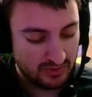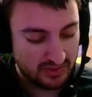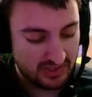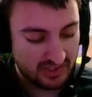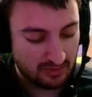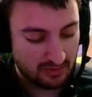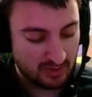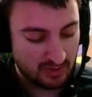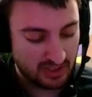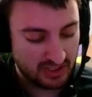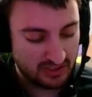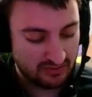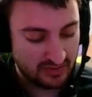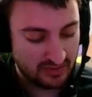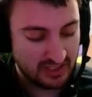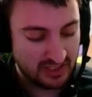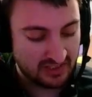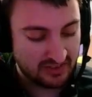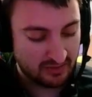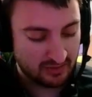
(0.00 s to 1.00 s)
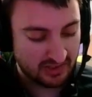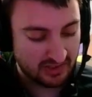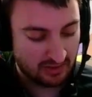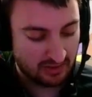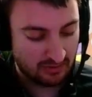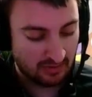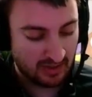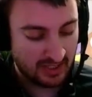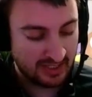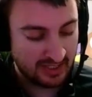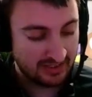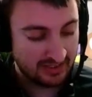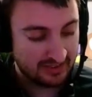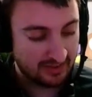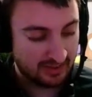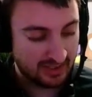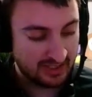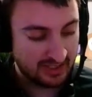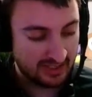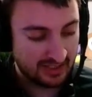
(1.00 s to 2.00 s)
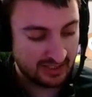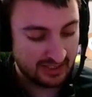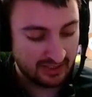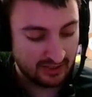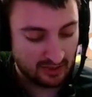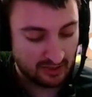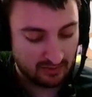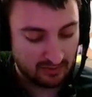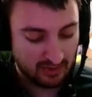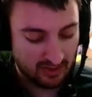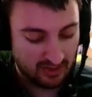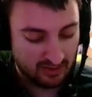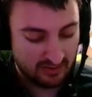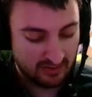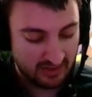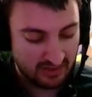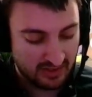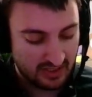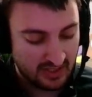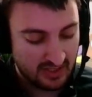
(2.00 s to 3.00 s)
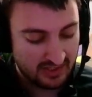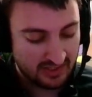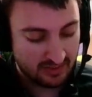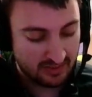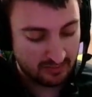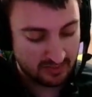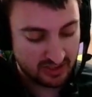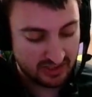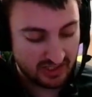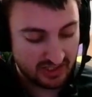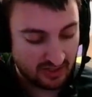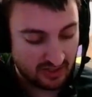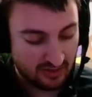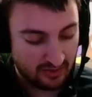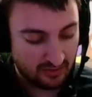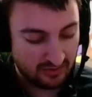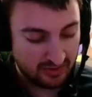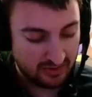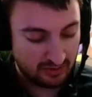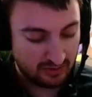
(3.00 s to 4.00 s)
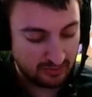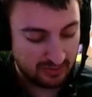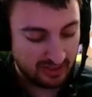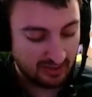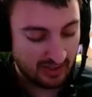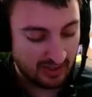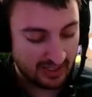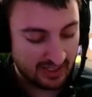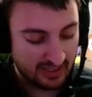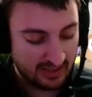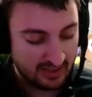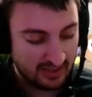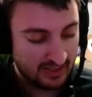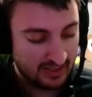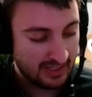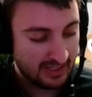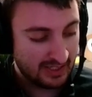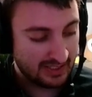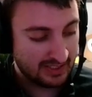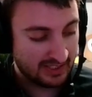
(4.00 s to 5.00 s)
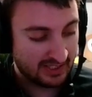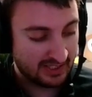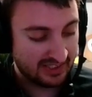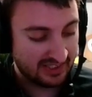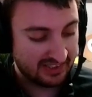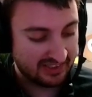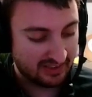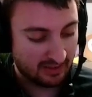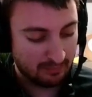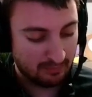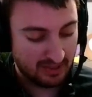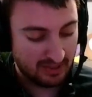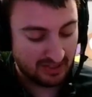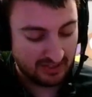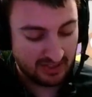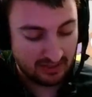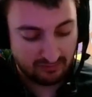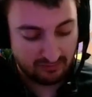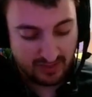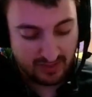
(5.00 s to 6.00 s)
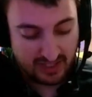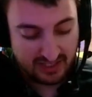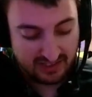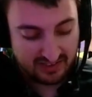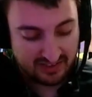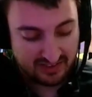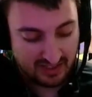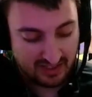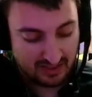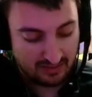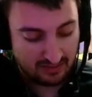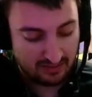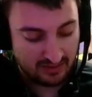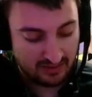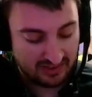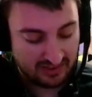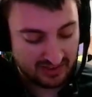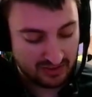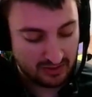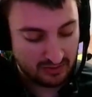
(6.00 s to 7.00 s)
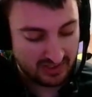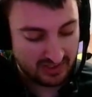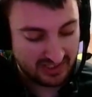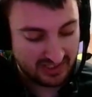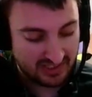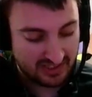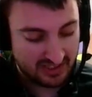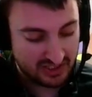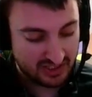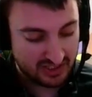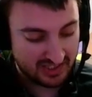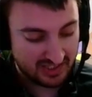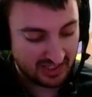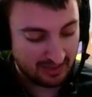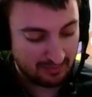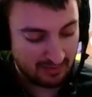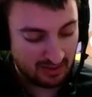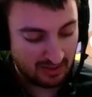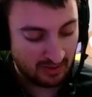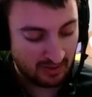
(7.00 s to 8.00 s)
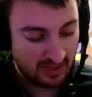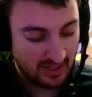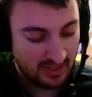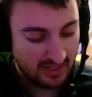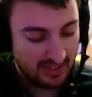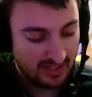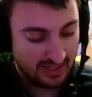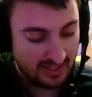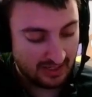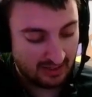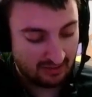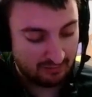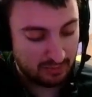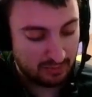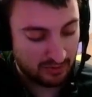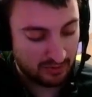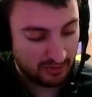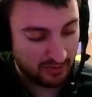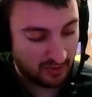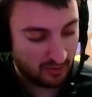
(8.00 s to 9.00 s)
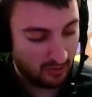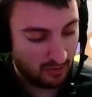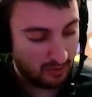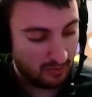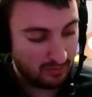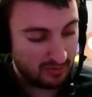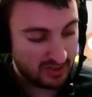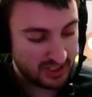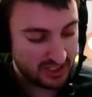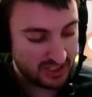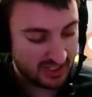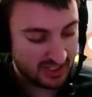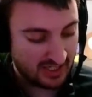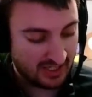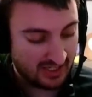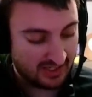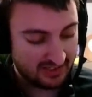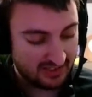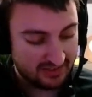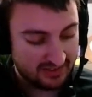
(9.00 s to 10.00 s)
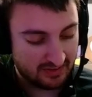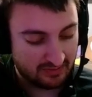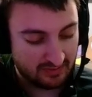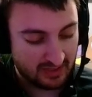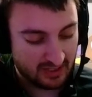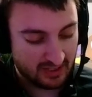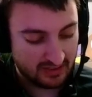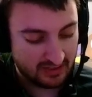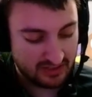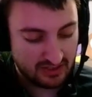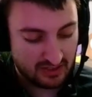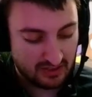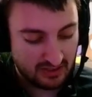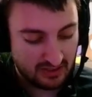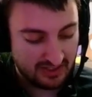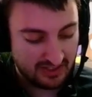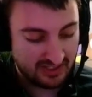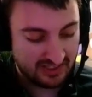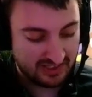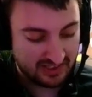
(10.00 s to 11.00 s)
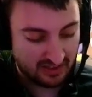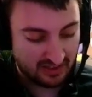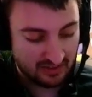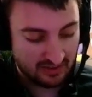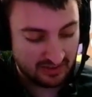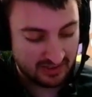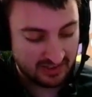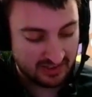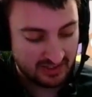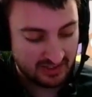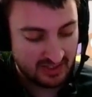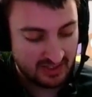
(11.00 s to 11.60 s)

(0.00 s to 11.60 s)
Celebration of Venusaurs already, so I didn't need another one of those, so I'm just sending those 2 to be graded. And then these are Paldean Fates. That is the newest set that just came out, and I've pulled a whole bunch of that, so I've got a ton of these cards,